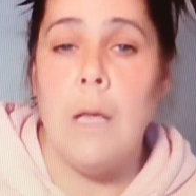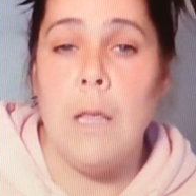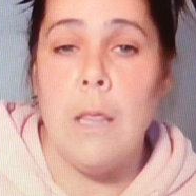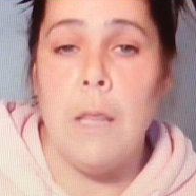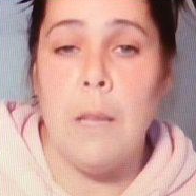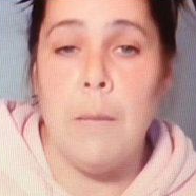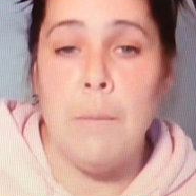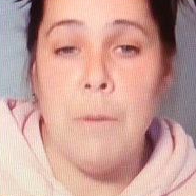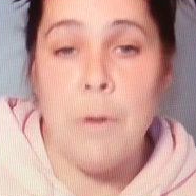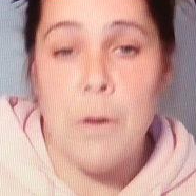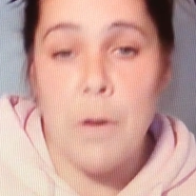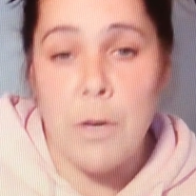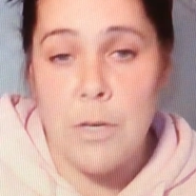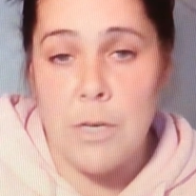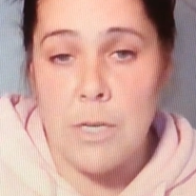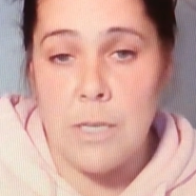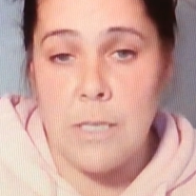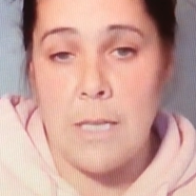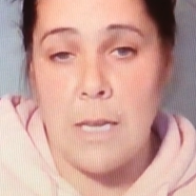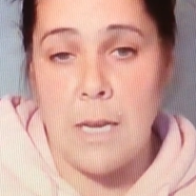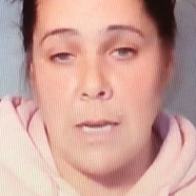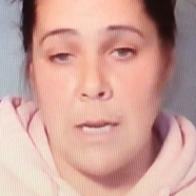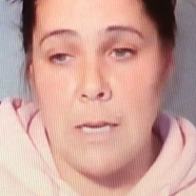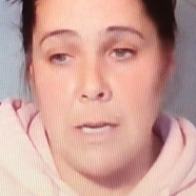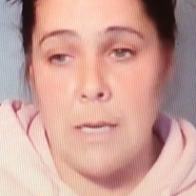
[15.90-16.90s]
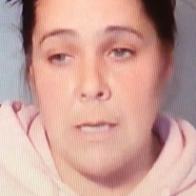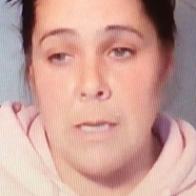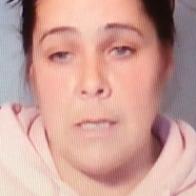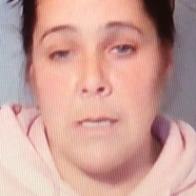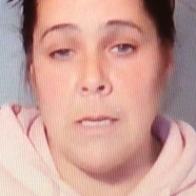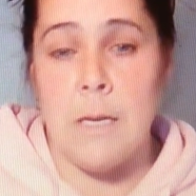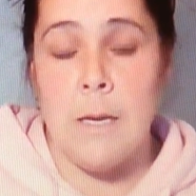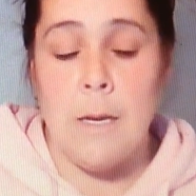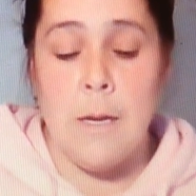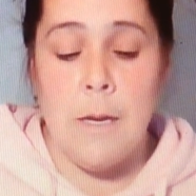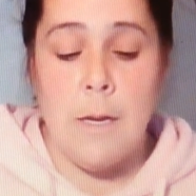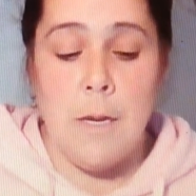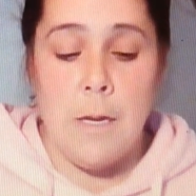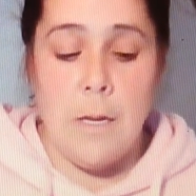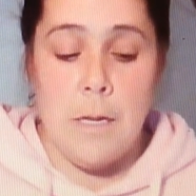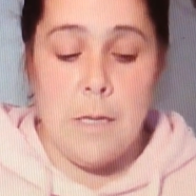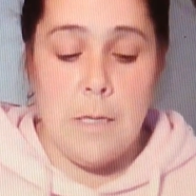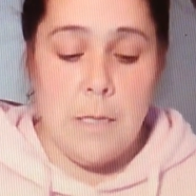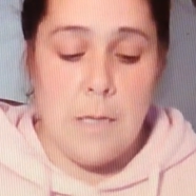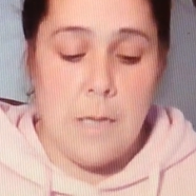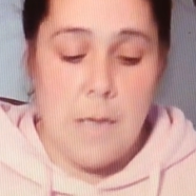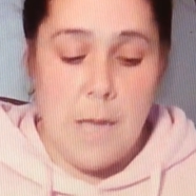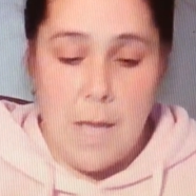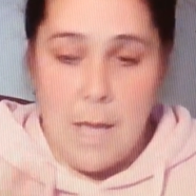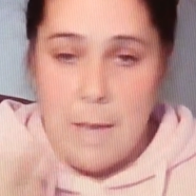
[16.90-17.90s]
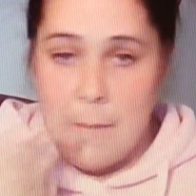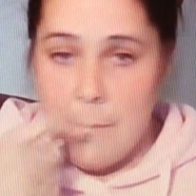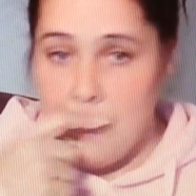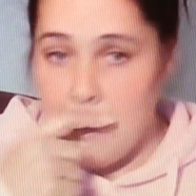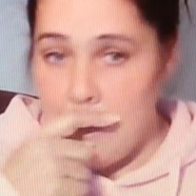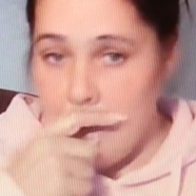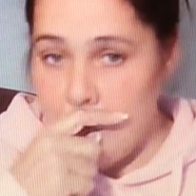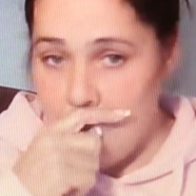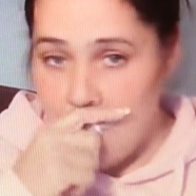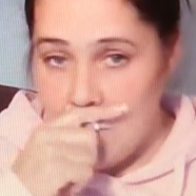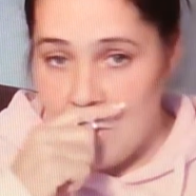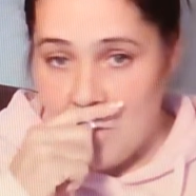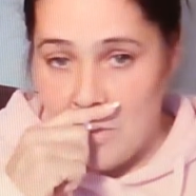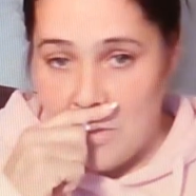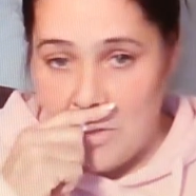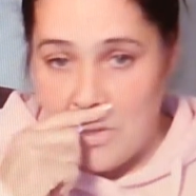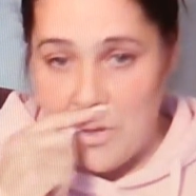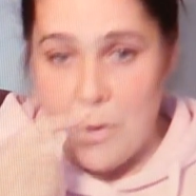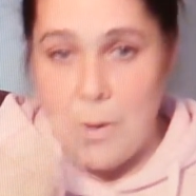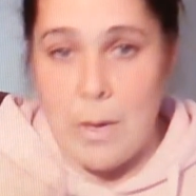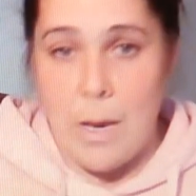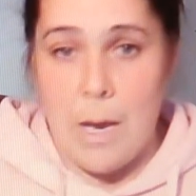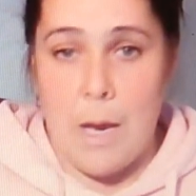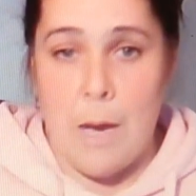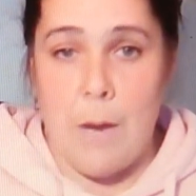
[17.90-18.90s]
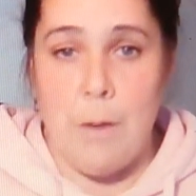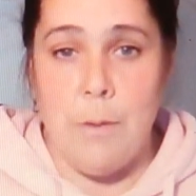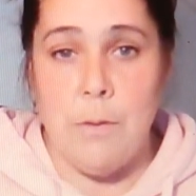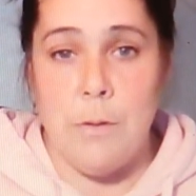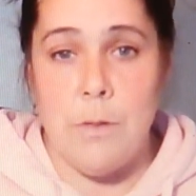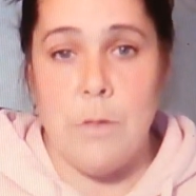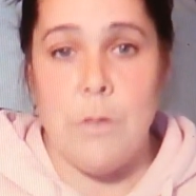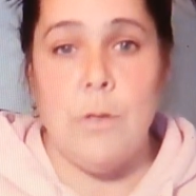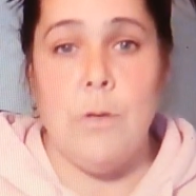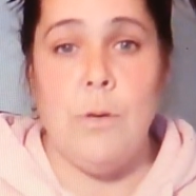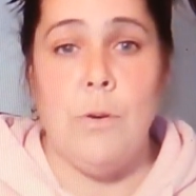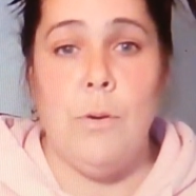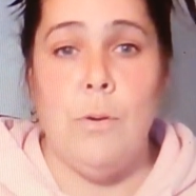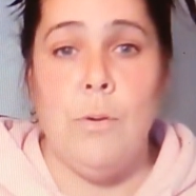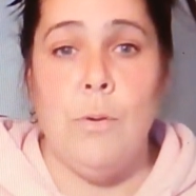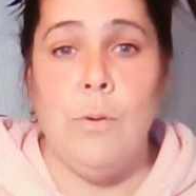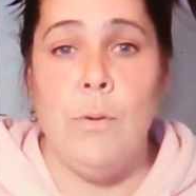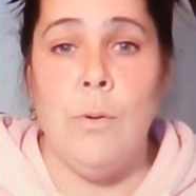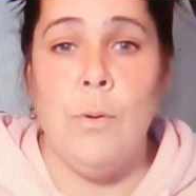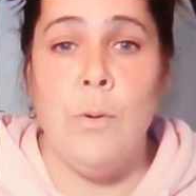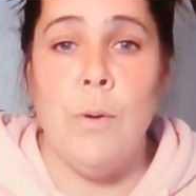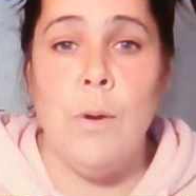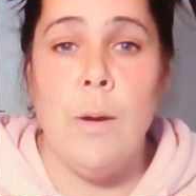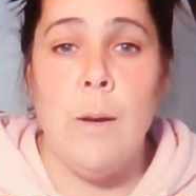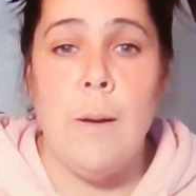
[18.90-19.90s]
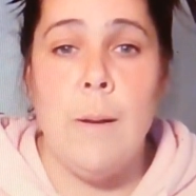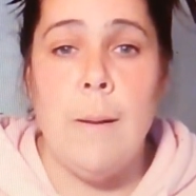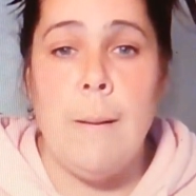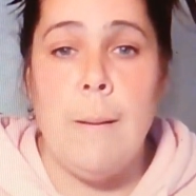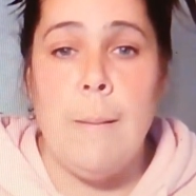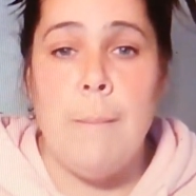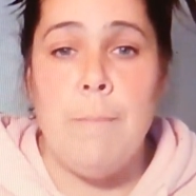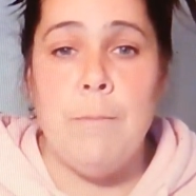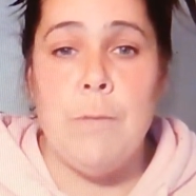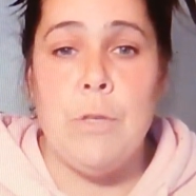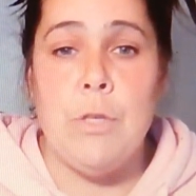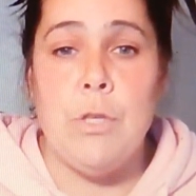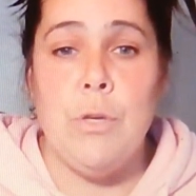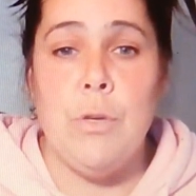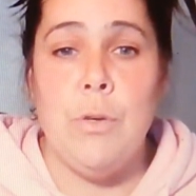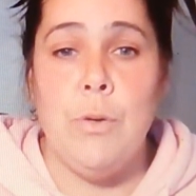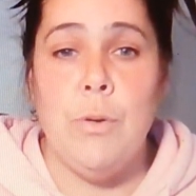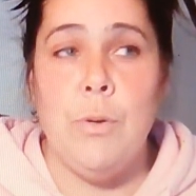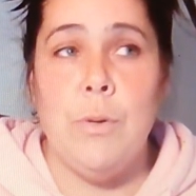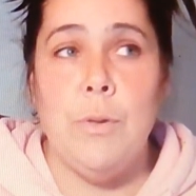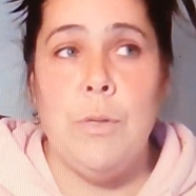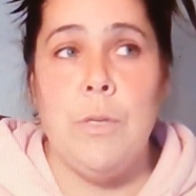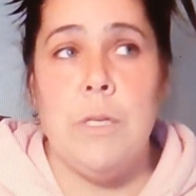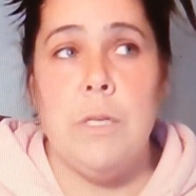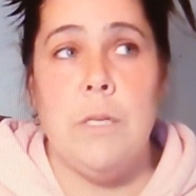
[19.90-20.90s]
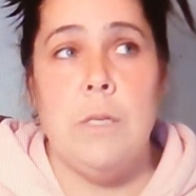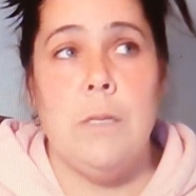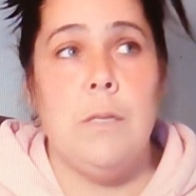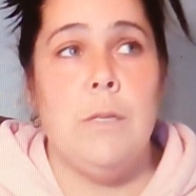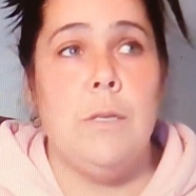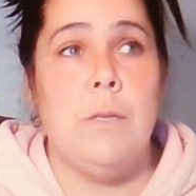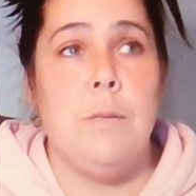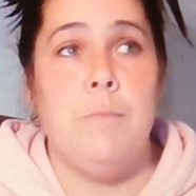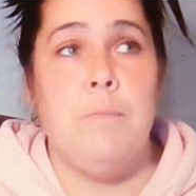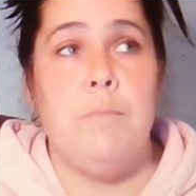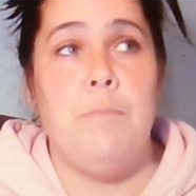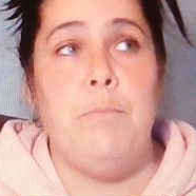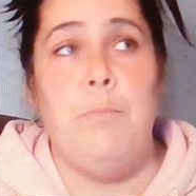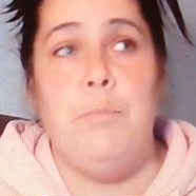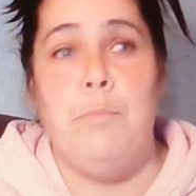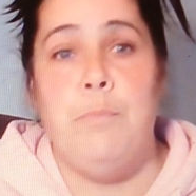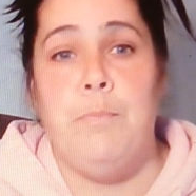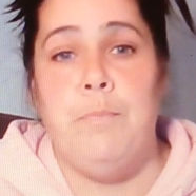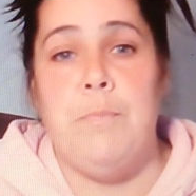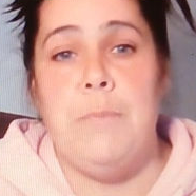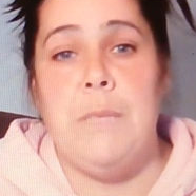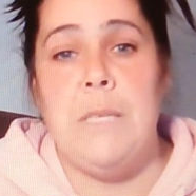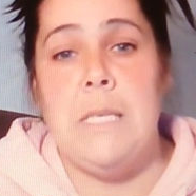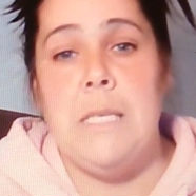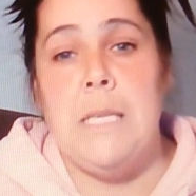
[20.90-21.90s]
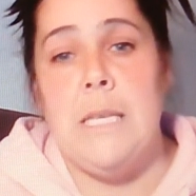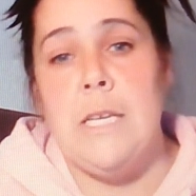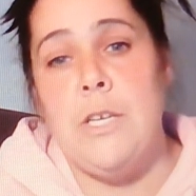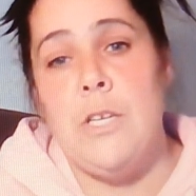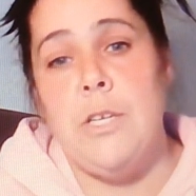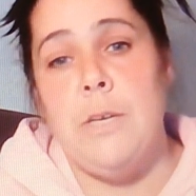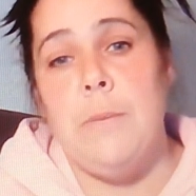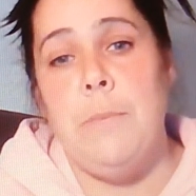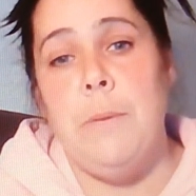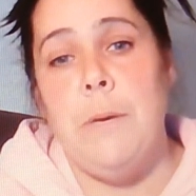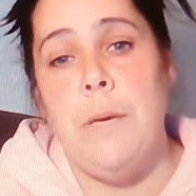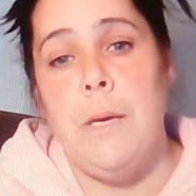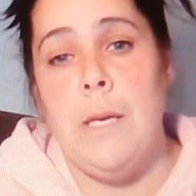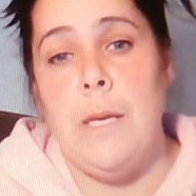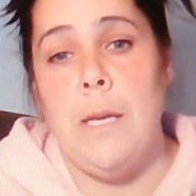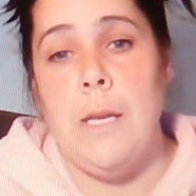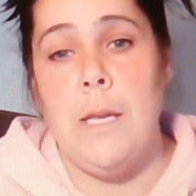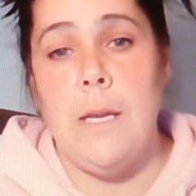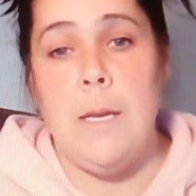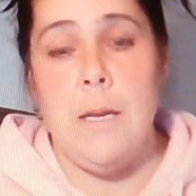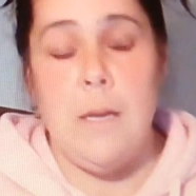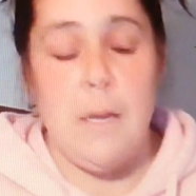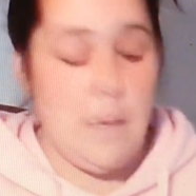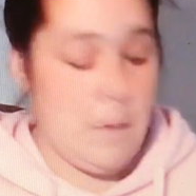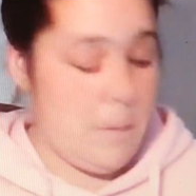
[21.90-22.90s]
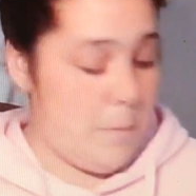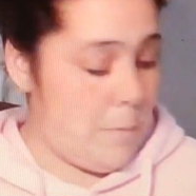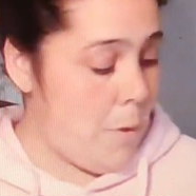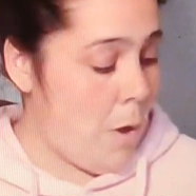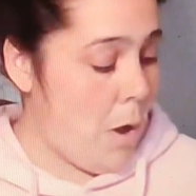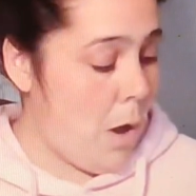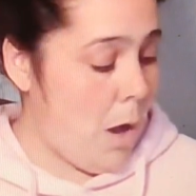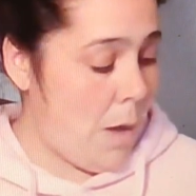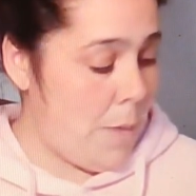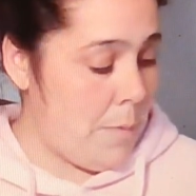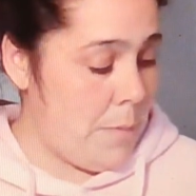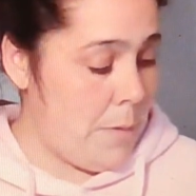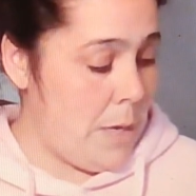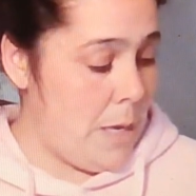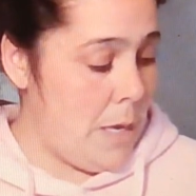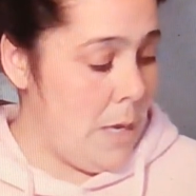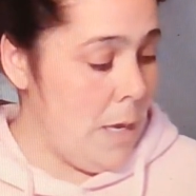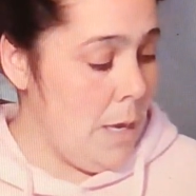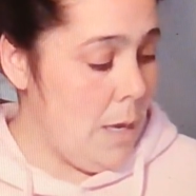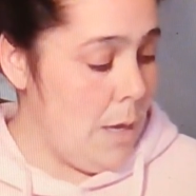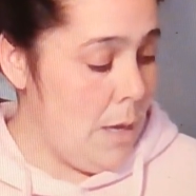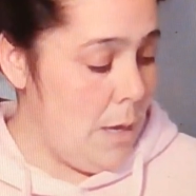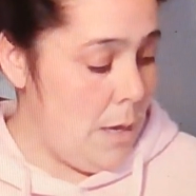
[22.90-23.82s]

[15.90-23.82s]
Lemure descendant. Today I'm going to show you how to stitch a beaded poppy.